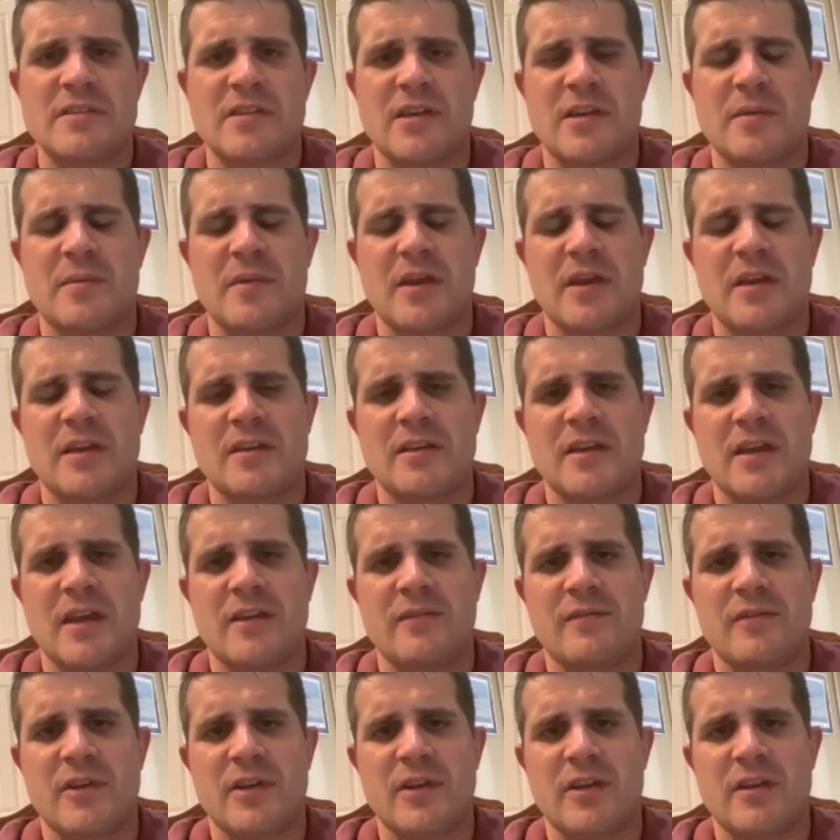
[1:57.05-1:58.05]
I'm a
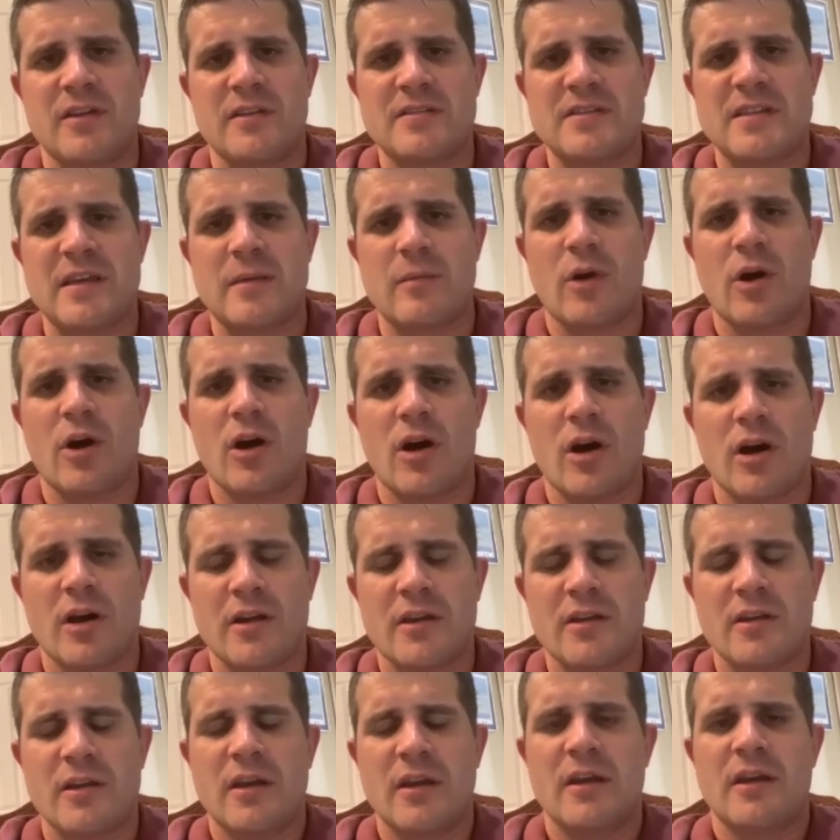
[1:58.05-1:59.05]
Navy Tomahawk
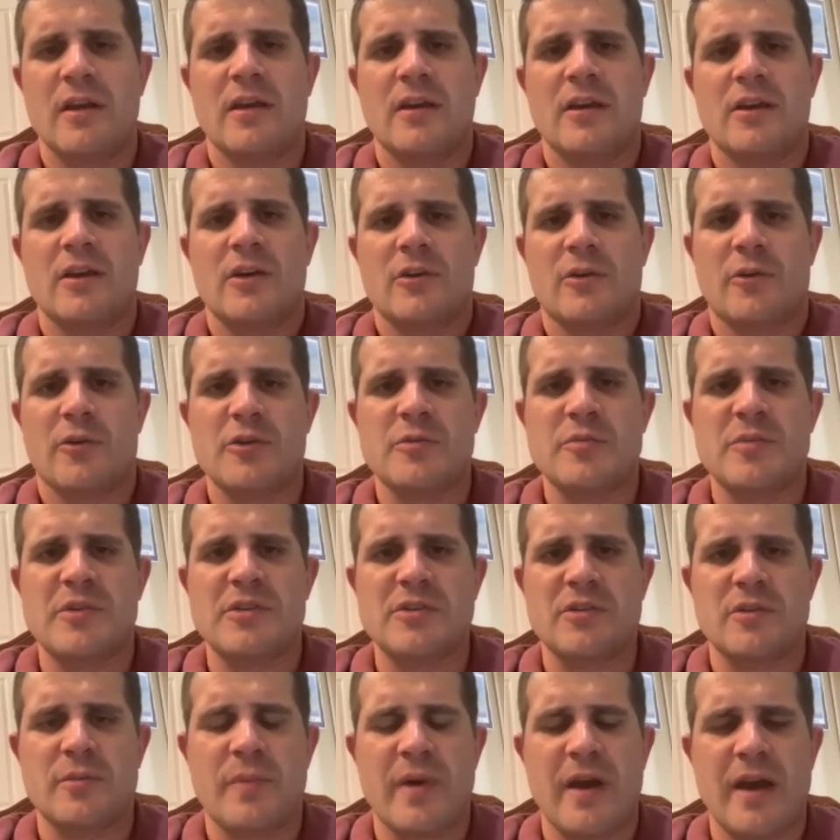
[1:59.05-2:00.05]
cruise
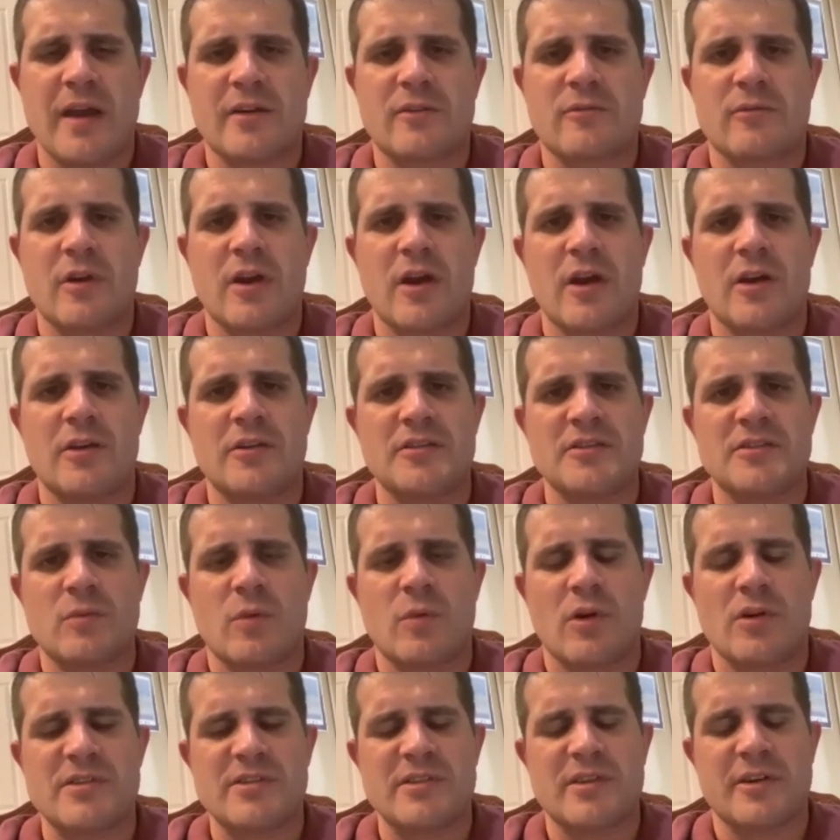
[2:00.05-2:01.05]
missile background, as
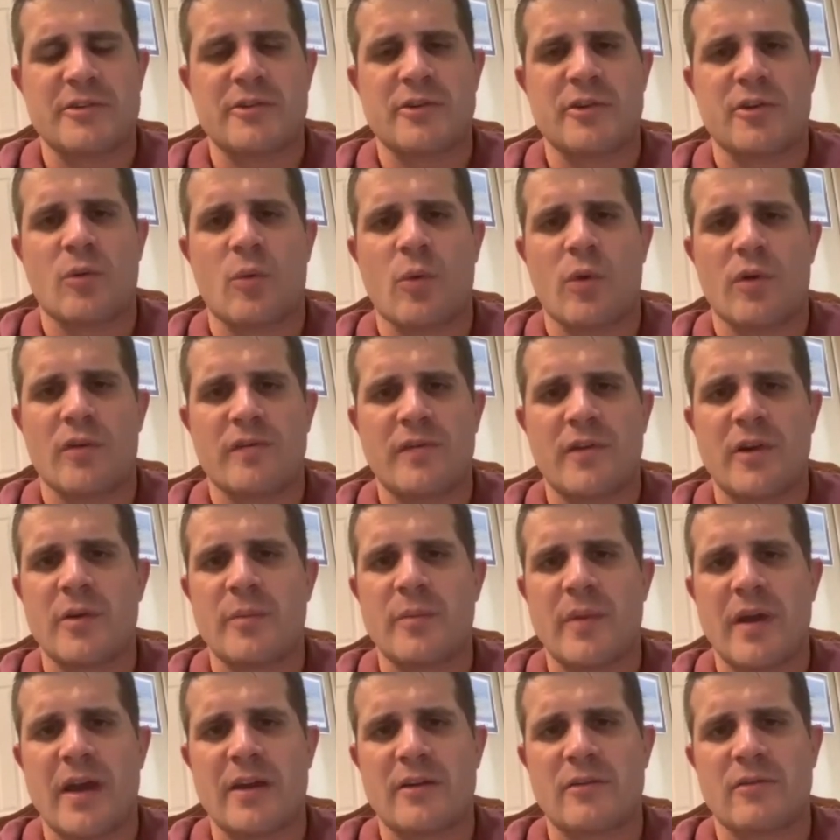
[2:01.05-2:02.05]
well as electronic warfare
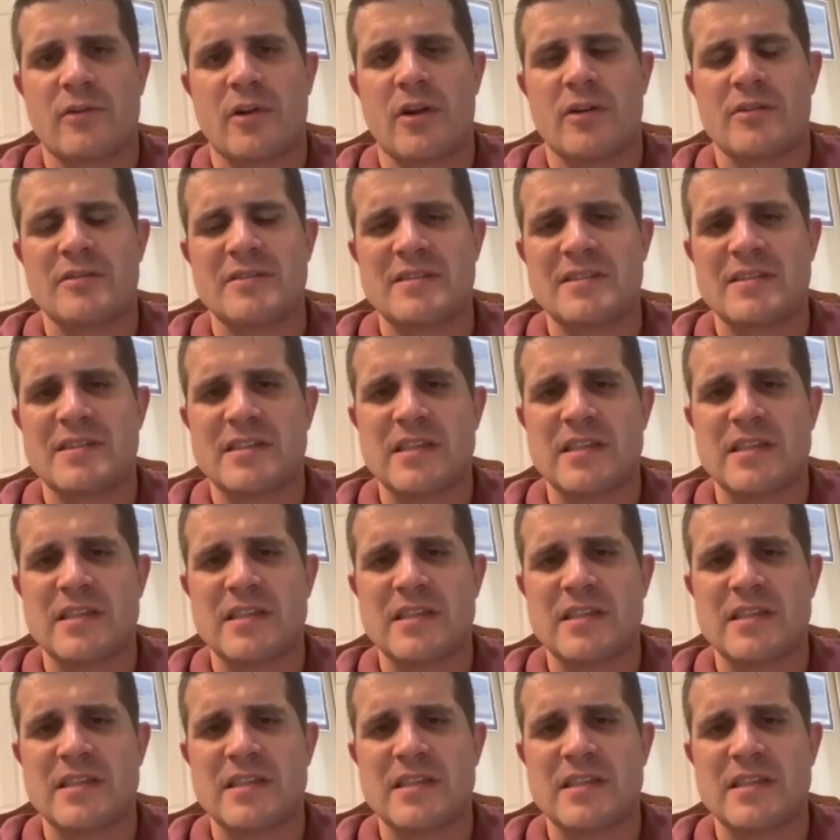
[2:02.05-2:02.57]
backgrounds and